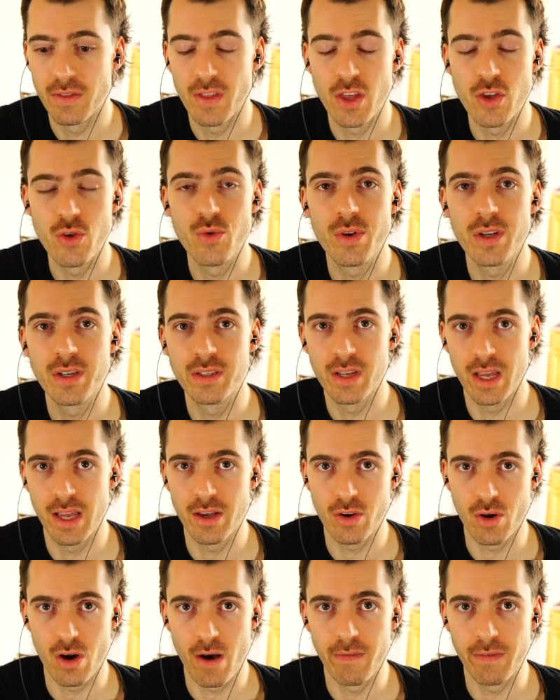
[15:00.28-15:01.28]
that you can
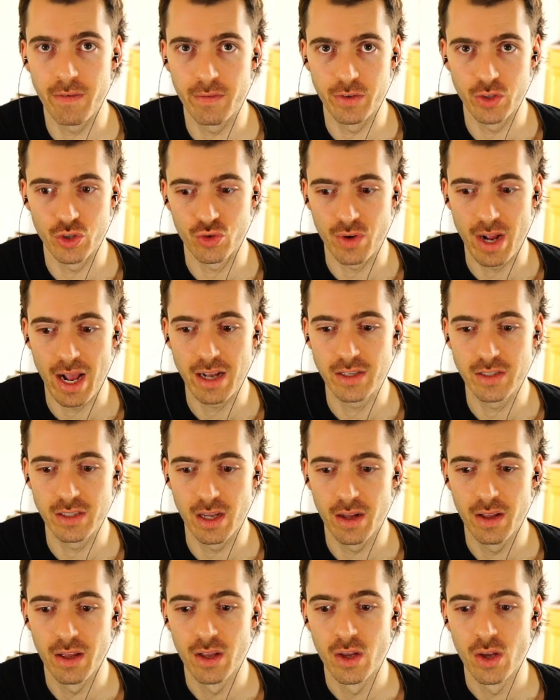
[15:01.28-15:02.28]
take off of Atraxa,
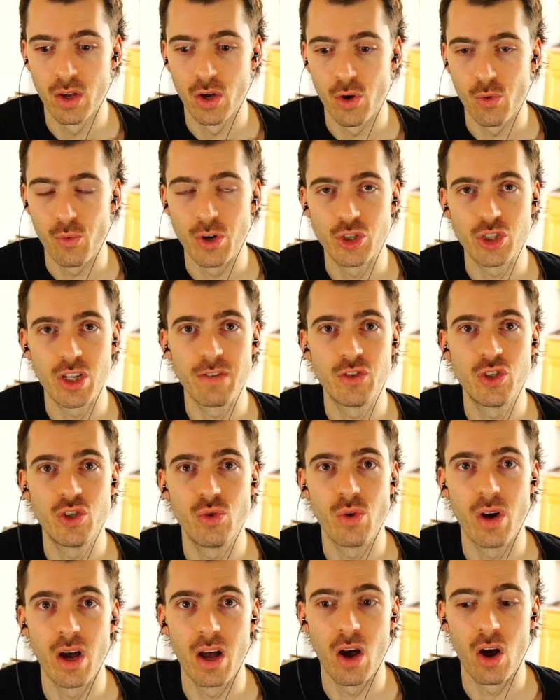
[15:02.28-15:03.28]
which gives
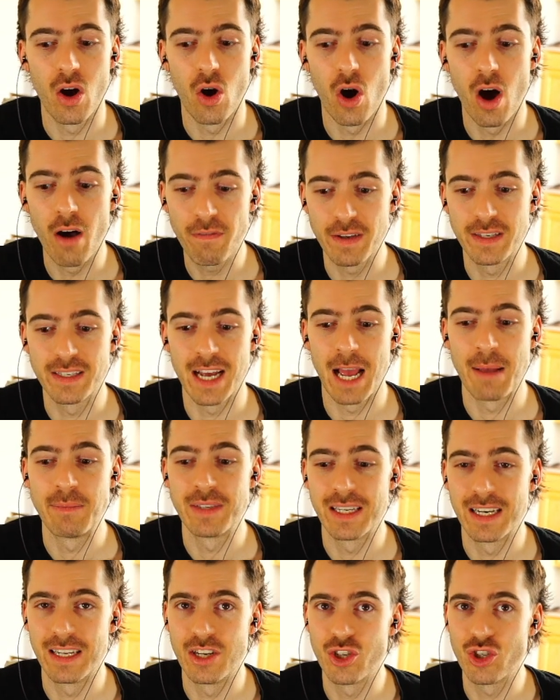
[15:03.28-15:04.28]
you oftentimes
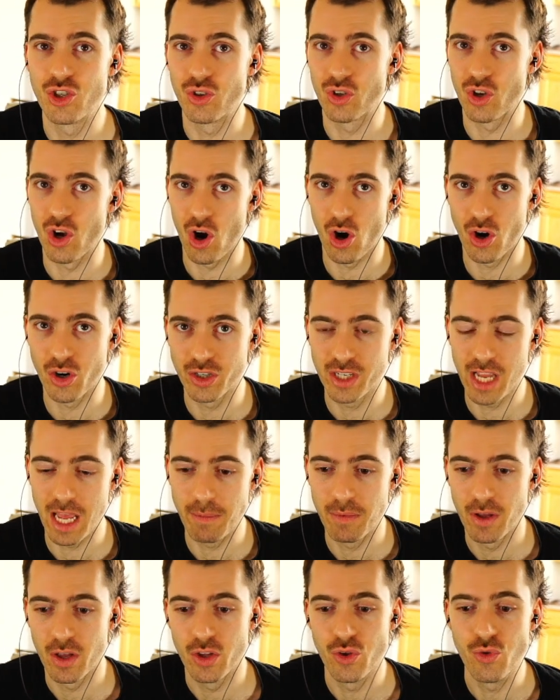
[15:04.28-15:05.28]
an additional card type
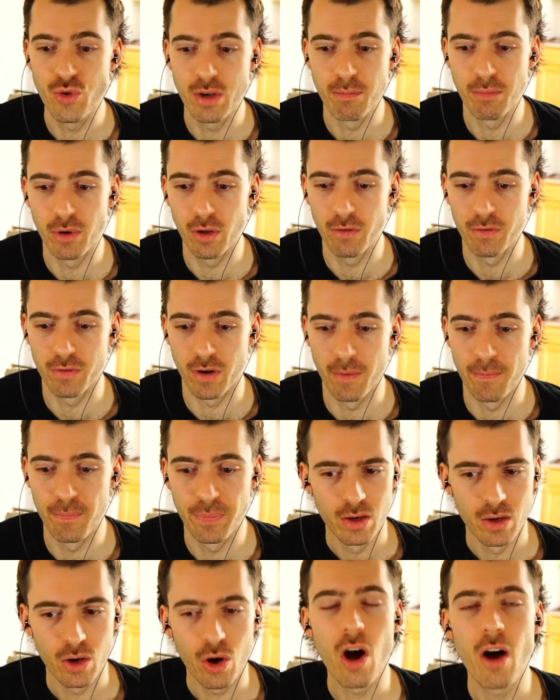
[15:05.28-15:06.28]
you can pull from.
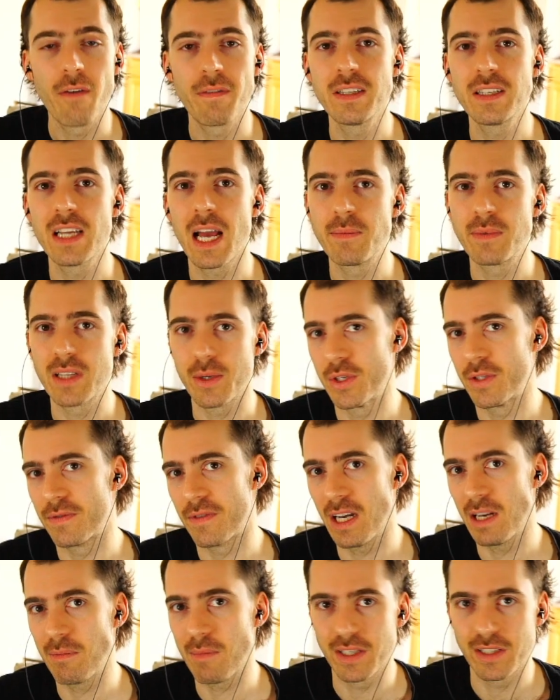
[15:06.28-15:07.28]
Oftentimes I was
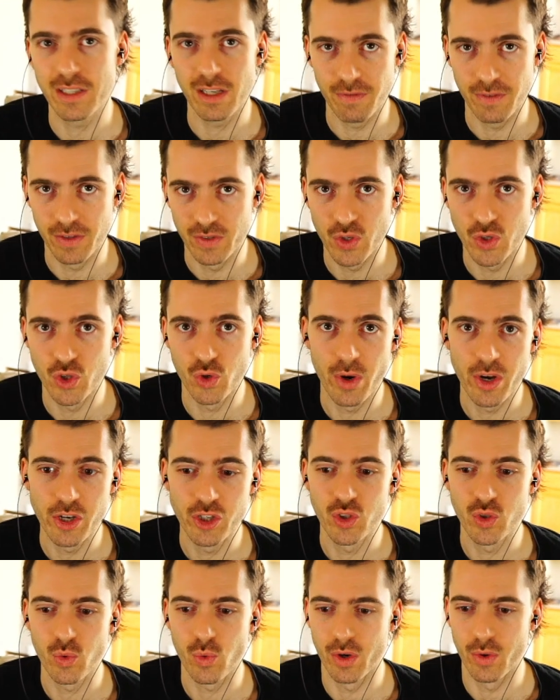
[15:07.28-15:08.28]
finding myself in
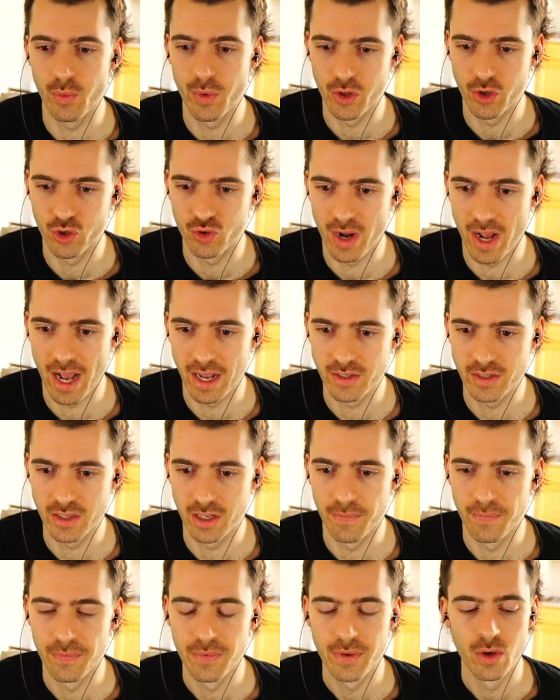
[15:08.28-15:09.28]
situations where with
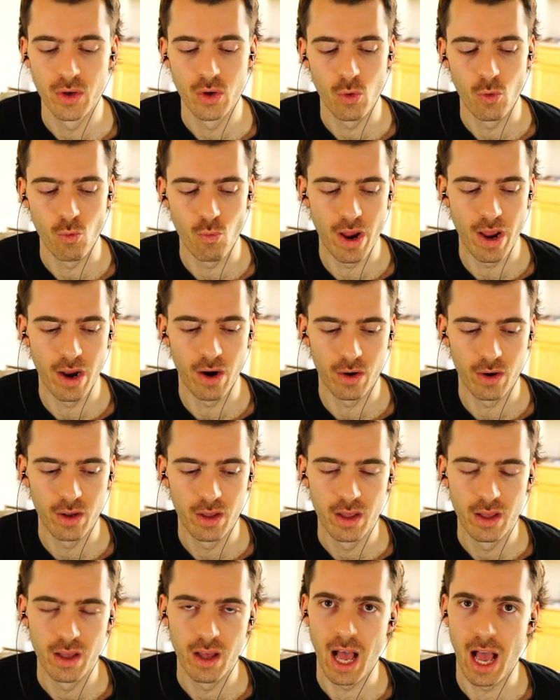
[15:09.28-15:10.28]
Atraxa where
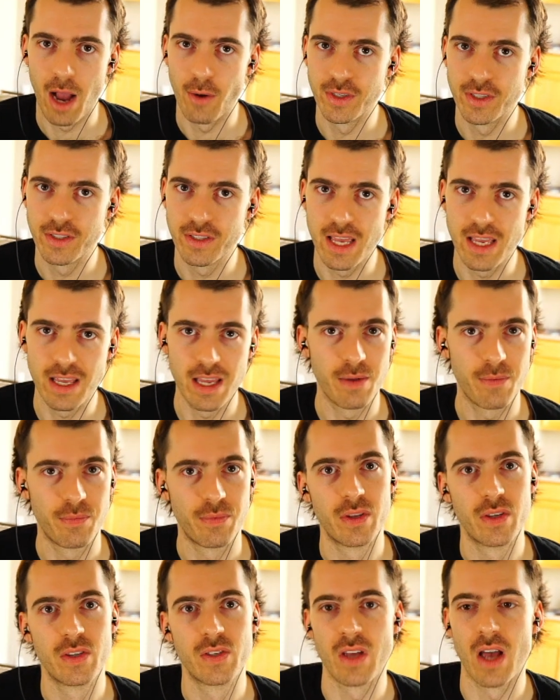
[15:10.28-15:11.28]
I was taking
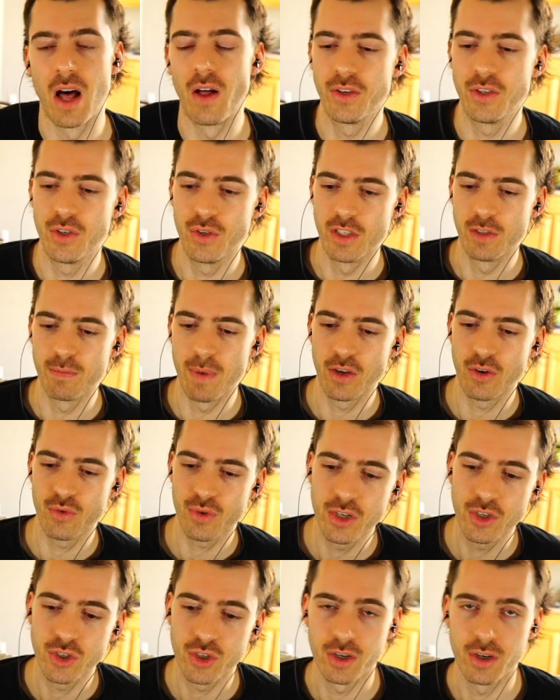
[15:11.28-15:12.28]
Solitude as my
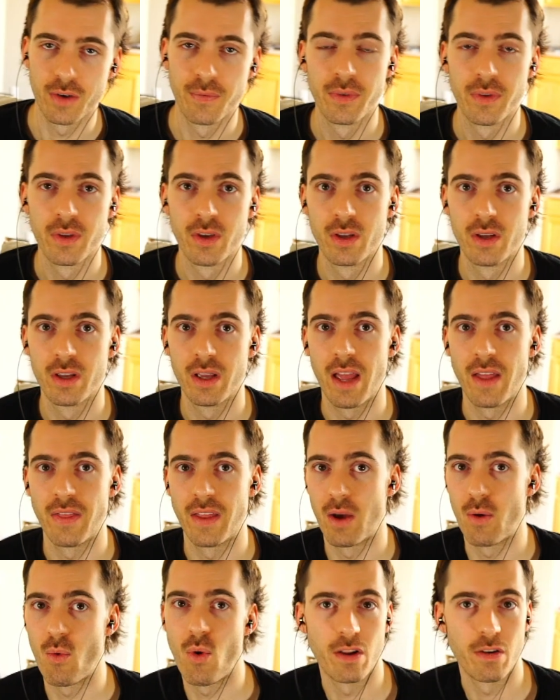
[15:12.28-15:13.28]
creature, and then I
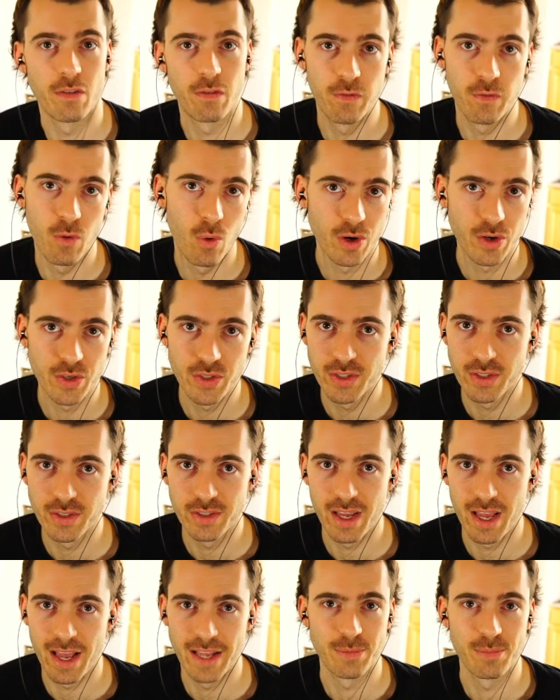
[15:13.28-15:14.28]
wanted Force
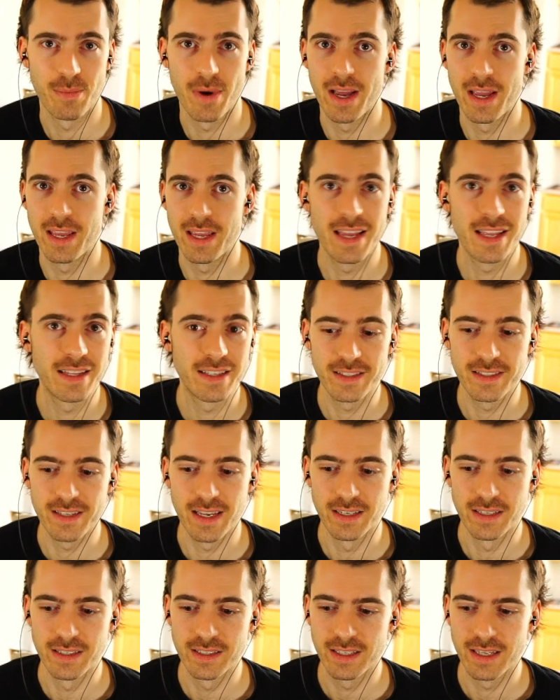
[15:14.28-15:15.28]
as my
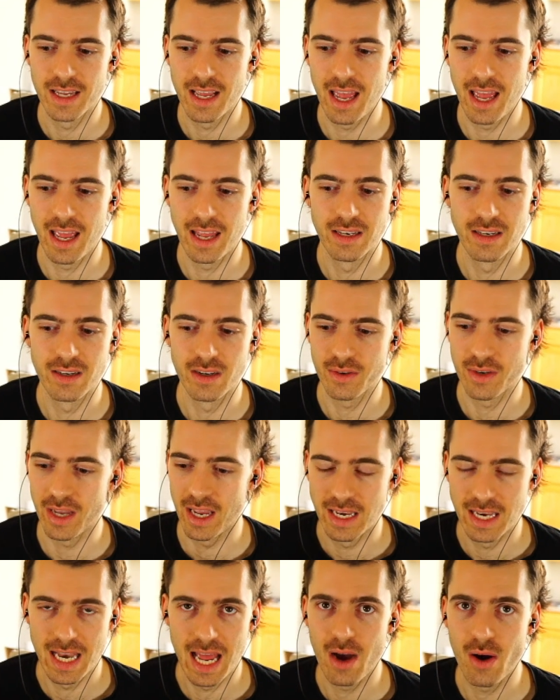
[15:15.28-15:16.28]
instant, and okay,
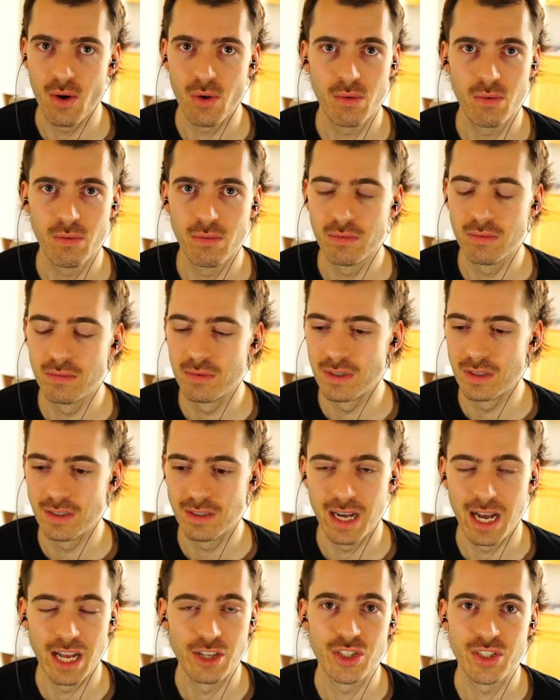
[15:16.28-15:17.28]
now
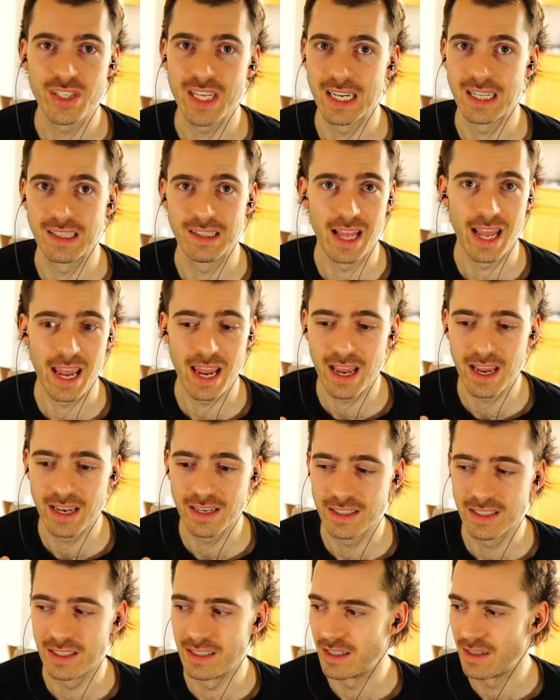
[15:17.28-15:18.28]
I just get a land,
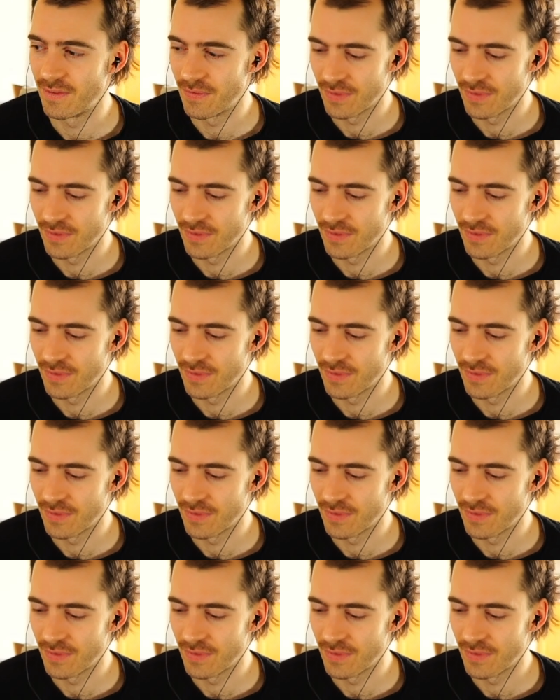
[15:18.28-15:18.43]
and